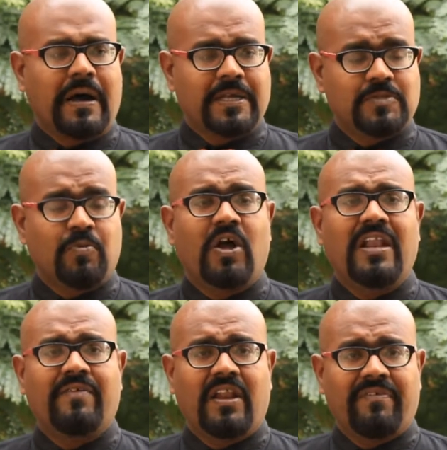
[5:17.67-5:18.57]
small
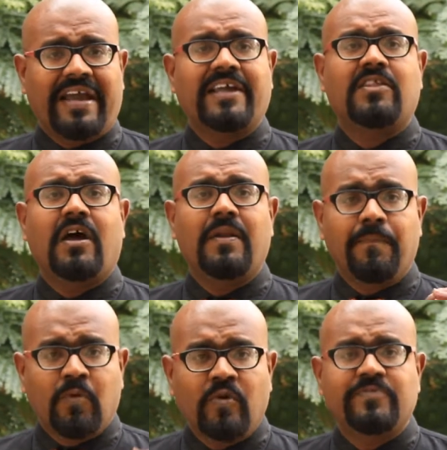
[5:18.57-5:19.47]
level of hackathon
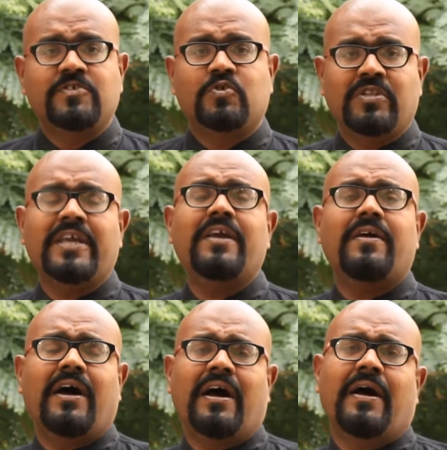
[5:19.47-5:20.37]
proofs to the
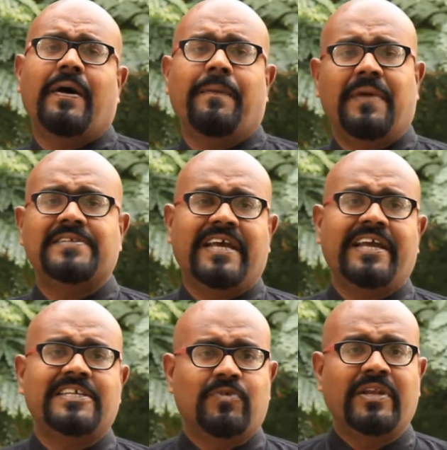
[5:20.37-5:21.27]

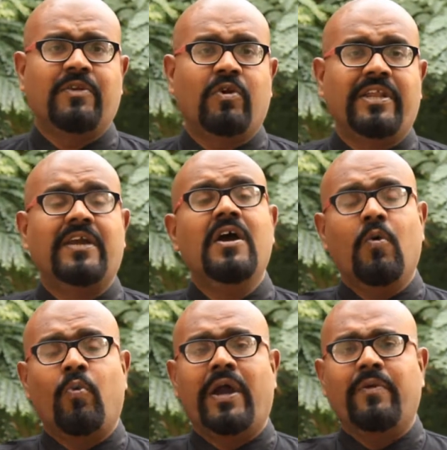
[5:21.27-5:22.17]
SIS 2020
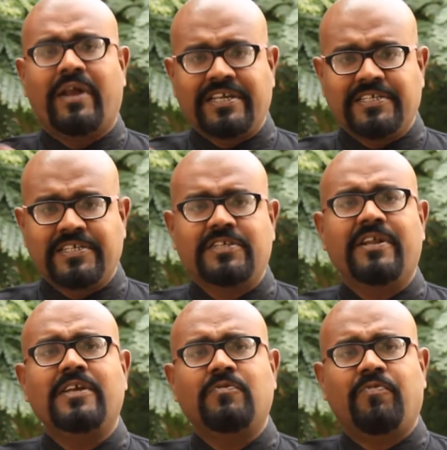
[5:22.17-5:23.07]
while you are
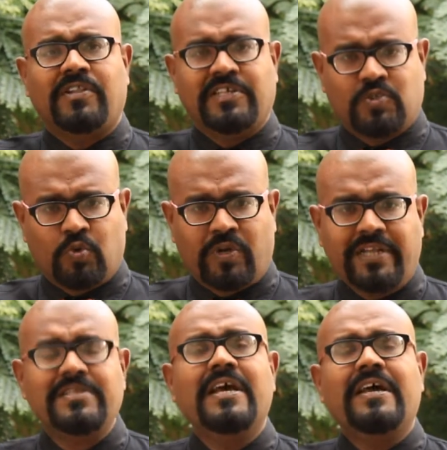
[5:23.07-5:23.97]
registering for the
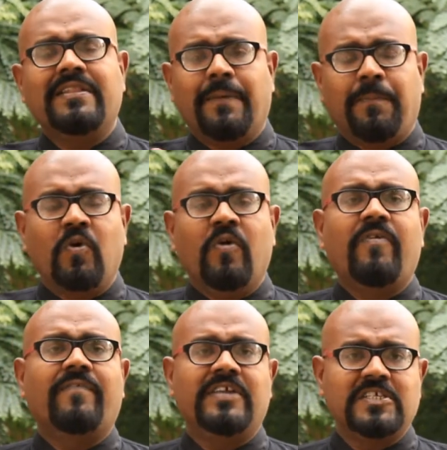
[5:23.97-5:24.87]
students. The proof
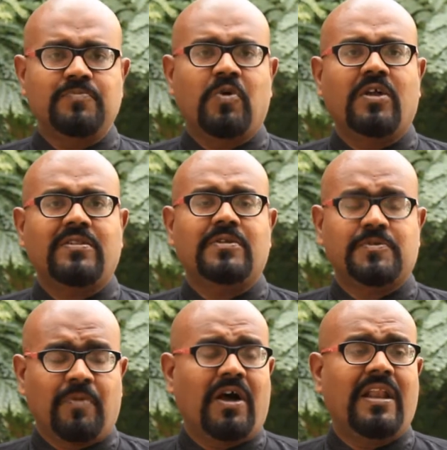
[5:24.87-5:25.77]
of the
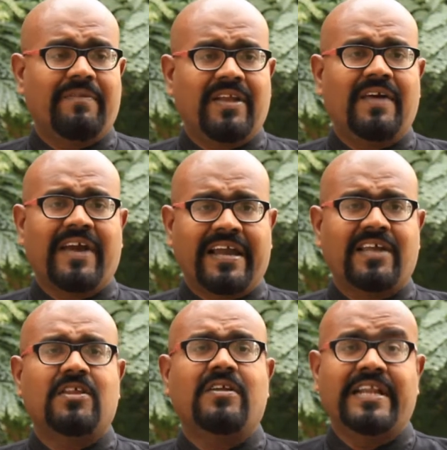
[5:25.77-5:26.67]
small level of
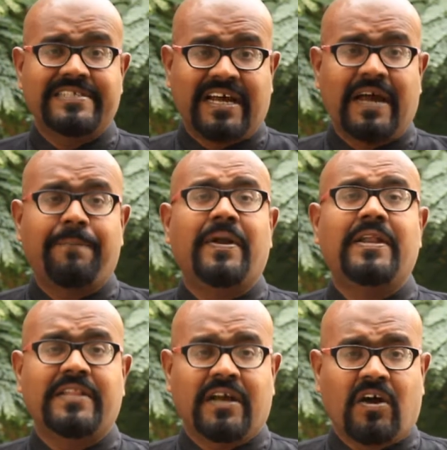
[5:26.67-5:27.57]
hackathon that has happened
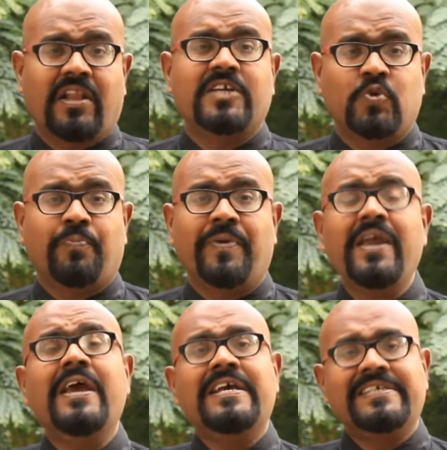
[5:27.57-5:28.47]
in the college should be
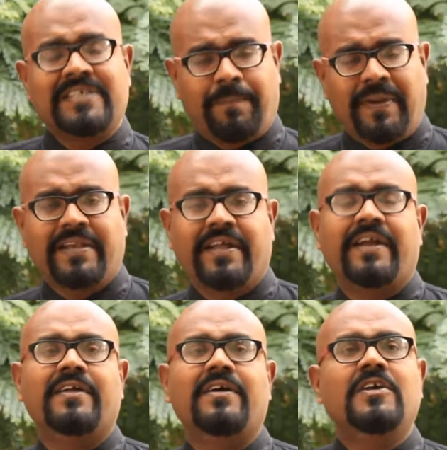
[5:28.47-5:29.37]

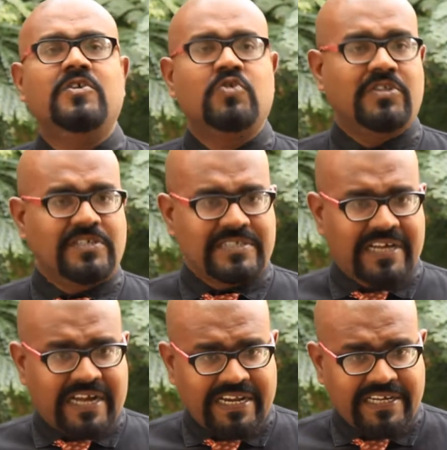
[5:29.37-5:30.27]
submitted. So this is the
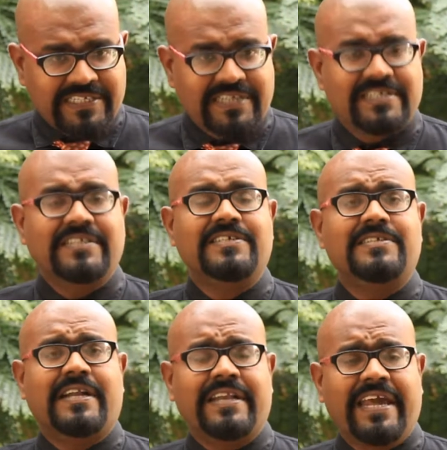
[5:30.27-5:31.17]
conditions and this is
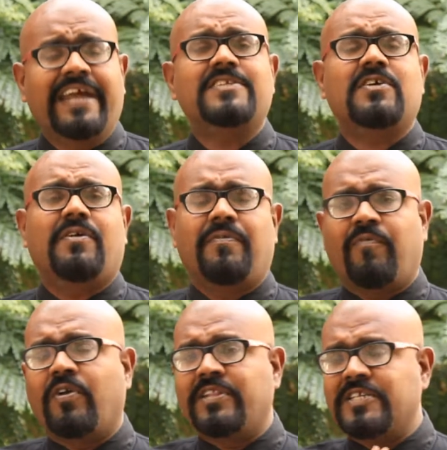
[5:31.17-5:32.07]
the dates
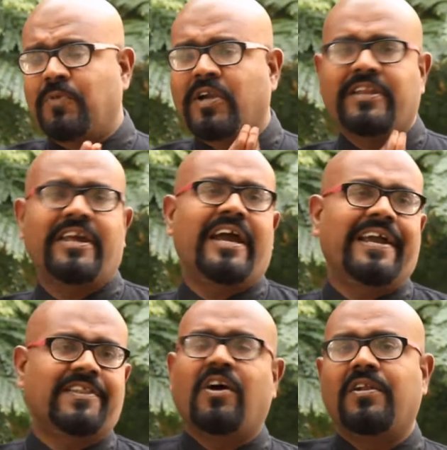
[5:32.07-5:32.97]
for the Smart India
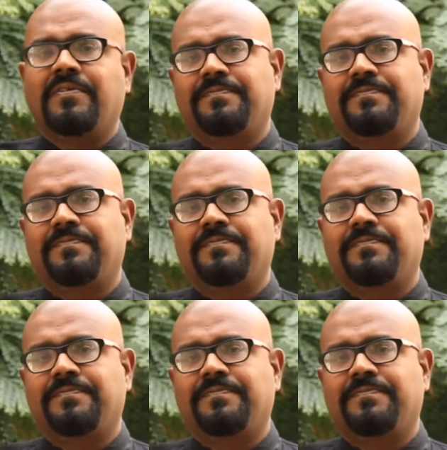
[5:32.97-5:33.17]
Hackathon.